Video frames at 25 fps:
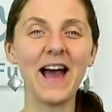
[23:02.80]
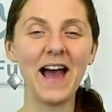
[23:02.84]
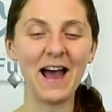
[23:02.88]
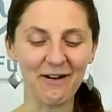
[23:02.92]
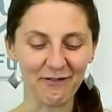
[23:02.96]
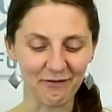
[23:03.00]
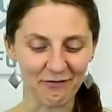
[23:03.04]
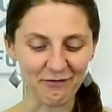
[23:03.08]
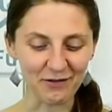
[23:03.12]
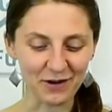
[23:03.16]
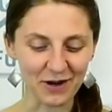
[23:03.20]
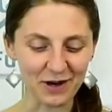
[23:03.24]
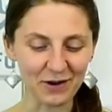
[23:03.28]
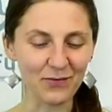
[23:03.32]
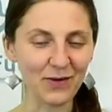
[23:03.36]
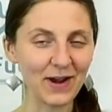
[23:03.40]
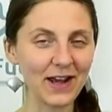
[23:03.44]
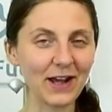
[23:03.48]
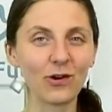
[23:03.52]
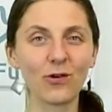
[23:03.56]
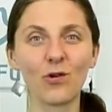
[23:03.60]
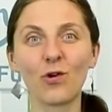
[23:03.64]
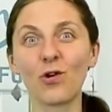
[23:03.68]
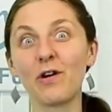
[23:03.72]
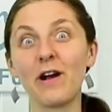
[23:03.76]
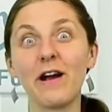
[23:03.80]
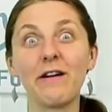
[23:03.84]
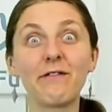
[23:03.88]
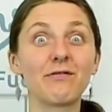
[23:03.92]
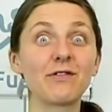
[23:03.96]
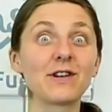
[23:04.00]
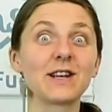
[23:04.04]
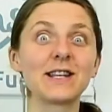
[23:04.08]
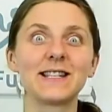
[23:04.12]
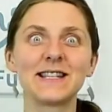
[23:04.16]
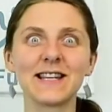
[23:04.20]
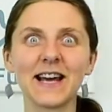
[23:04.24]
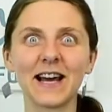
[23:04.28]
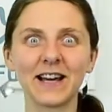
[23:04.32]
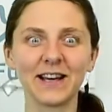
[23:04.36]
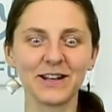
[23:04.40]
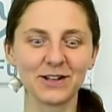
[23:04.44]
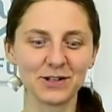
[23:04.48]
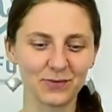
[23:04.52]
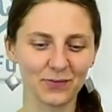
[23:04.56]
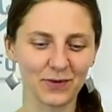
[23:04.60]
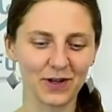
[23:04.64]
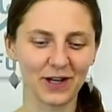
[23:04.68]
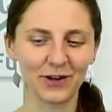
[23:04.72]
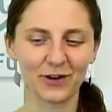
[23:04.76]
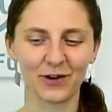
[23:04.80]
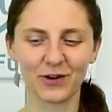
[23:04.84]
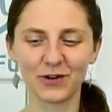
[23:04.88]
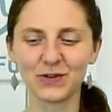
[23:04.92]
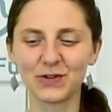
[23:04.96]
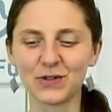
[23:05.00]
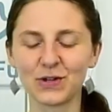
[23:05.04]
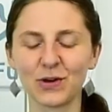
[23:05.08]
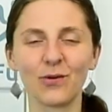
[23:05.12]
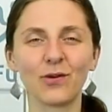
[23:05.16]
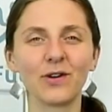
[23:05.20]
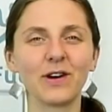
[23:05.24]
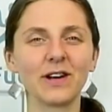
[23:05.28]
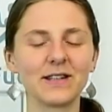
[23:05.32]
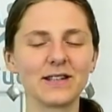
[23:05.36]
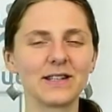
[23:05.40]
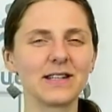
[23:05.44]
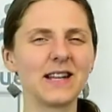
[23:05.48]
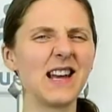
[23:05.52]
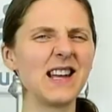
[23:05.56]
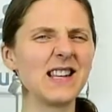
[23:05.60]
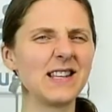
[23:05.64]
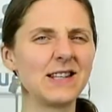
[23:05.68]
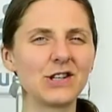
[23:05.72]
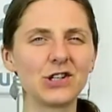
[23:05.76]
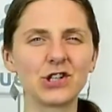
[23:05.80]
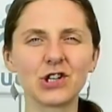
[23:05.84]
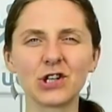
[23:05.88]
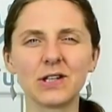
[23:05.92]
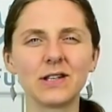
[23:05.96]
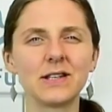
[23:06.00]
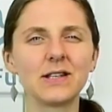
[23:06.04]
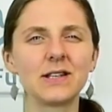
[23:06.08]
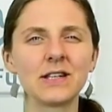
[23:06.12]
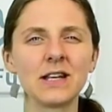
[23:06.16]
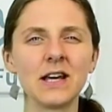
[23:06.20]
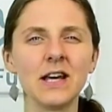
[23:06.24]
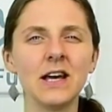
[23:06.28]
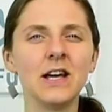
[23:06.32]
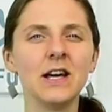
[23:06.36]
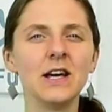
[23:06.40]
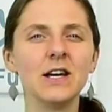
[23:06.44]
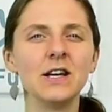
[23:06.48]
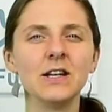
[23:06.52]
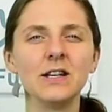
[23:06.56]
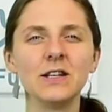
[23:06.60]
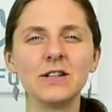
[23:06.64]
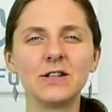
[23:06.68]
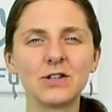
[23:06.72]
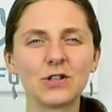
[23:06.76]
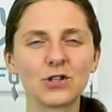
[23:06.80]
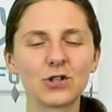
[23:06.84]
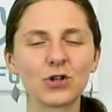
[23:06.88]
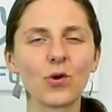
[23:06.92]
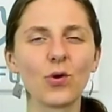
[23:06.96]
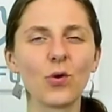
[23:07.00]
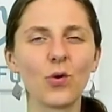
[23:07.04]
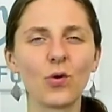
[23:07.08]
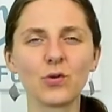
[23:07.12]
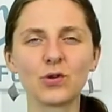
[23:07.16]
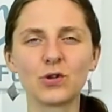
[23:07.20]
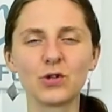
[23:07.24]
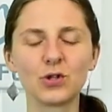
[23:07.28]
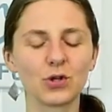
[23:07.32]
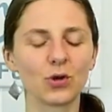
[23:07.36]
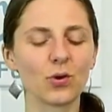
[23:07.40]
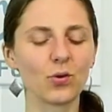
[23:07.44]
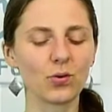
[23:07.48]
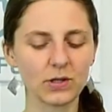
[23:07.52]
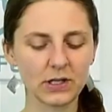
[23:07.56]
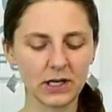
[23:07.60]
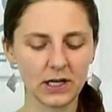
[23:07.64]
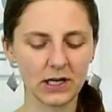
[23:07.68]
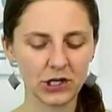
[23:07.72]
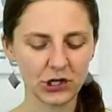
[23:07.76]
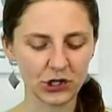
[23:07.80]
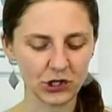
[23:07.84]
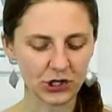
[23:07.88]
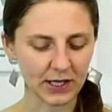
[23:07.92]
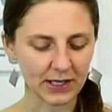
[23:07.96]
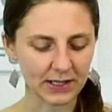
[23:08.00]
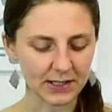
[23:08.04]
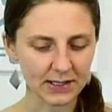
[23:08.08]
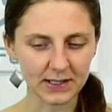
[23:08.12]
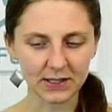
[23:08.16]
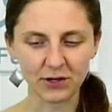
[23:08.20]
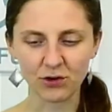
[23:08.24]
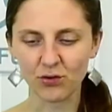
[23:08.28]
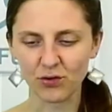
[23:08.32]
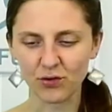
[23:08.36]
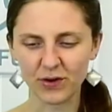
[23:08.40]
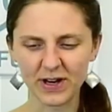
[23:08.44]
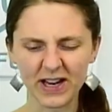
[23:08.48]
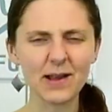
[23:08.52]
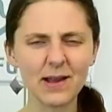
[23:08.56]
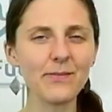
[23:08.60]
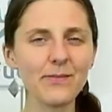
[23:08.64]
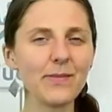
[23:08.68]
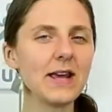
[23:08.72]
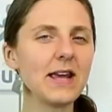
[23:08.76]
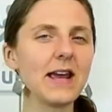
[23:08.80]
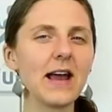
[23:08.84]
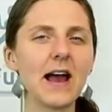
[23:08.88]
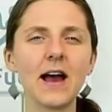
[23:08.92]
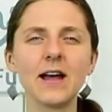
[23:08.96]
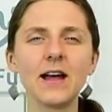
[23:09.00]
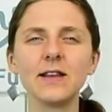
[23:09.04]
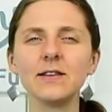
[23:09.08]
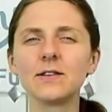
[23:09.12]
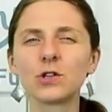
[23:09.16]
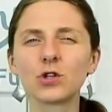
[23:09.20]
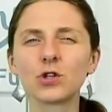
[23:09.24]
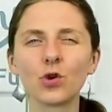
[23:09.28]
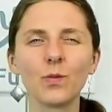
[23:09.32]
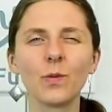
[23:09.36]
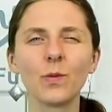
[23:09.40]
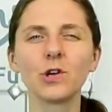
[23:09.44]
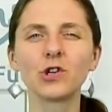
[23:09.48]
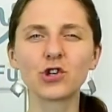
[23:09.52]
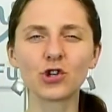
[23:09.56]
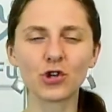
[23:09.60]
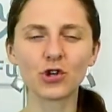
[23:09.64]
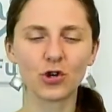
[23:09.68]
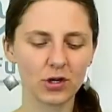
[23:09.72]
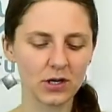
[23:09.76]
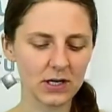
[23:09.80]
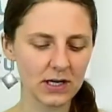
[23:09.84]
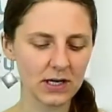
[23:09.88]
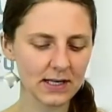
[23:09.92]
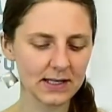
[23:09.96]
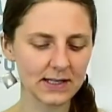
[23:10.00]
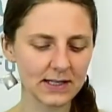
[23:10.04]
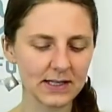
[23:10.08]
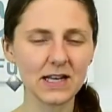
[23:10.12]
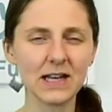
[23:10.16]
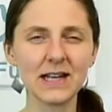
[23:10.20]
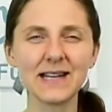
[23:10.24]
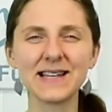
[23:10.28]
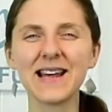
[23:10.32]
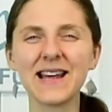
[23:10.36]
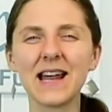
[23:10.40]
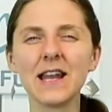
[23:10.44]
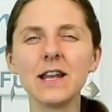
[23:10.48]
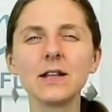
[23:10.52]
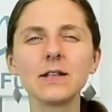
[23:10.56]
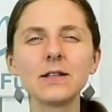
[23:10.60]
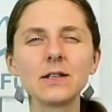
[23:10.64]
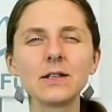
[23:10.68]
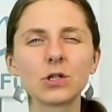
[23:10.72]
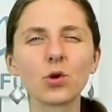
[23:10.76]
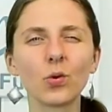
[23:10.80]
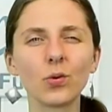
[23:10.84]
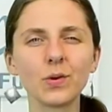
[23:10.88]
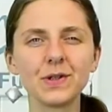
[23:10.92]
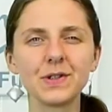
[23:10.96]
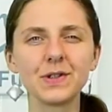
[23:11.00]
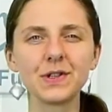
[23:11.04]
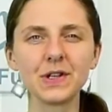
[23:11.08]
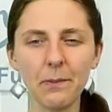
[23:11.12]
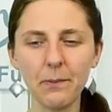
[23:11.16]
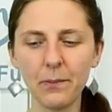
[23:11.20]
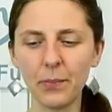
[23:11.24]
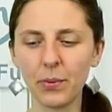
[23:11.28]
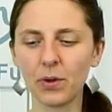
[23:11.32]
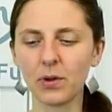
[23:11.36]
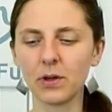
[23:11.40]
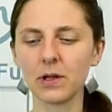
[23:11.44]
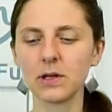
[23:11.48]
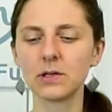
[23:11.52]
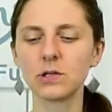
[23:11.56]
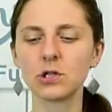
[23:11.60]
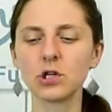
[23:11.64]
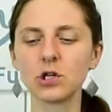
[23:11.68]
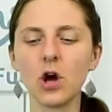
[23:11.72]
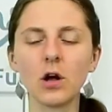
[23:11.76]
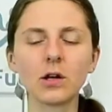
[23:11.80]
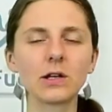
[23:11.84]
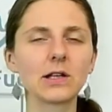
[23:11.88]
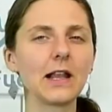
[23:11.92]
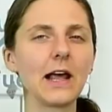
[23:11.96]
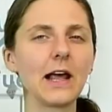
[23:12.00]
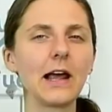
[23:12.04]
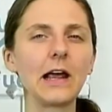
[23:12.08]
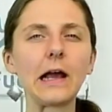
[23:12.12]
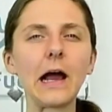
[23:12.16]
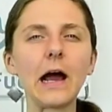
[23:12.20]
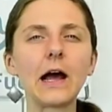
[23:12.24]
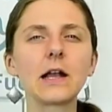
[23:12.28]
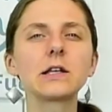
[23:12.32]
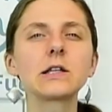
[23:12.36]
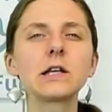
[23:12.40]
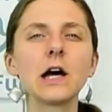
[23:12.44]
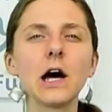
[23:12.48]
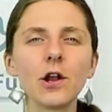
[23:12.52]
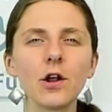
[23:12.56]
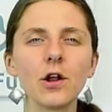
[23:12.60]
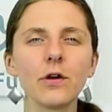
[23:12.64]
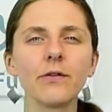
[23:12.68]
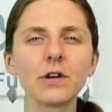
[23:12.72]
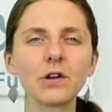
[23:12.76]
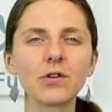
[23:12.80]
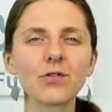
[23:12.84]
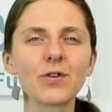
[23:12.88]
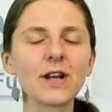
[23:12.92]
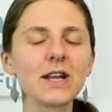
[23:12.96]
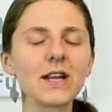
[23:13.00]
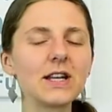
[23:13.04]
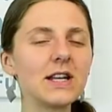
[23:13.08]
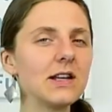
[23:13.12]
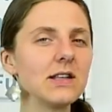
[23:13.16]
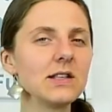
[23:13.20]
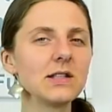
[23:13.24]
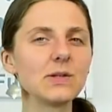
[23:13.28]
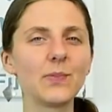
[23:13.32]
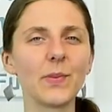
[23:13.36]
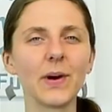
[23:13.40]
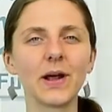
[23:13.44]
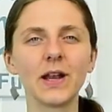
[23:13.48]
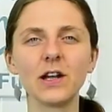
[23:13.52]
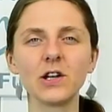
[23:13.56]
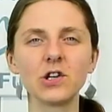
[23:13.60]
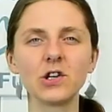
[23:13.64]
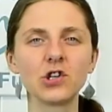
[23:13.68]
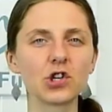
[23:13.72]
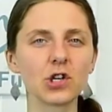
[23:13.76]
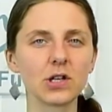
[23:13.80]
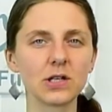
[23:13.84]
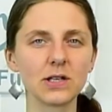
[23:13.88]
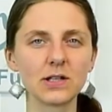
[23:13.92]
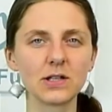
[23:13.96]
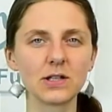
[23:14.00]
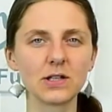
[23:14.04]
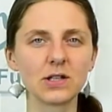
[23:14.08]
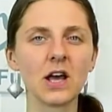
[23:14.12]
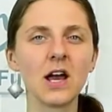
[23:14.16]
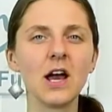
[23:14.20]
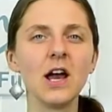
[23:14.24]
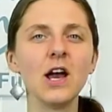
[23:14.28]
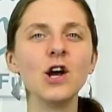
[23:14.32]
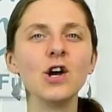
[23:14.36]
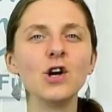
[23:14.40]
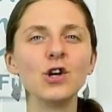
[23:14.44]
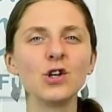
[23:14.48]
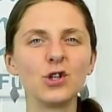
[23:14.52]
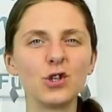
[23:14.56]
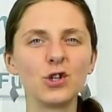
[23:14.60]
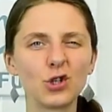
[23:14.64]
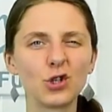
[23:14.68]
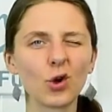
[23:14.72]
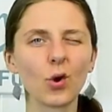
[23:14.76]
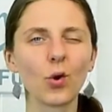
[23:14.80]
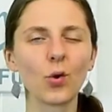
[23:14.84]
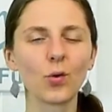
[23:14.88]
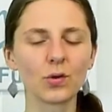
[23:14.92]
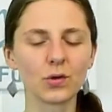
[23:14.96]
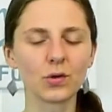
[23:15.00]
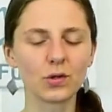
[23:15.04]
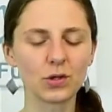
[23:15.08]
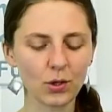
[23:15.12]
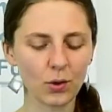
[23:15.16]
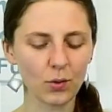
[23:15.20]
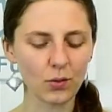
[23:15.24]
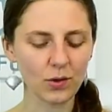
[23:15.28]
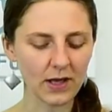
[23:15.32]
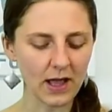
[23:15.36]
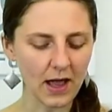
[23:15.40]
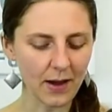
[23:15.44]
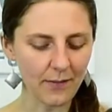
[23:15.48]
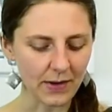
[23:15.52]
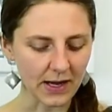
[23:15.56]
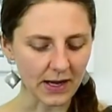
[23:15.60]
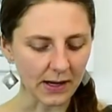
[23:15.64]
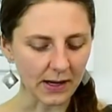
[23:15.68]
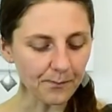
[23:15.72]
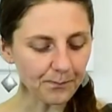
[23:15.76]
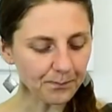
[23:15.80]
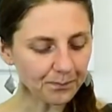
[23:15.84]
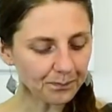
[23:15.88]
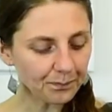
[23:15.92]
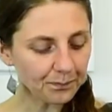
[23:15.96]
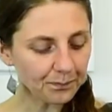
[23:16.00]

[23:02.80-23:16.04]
every week or every second week or so, because it's just so delicious, creamy, and so much goodness in it, and it's so simple. There's not like a ton of ingredients, but it's just so yummy.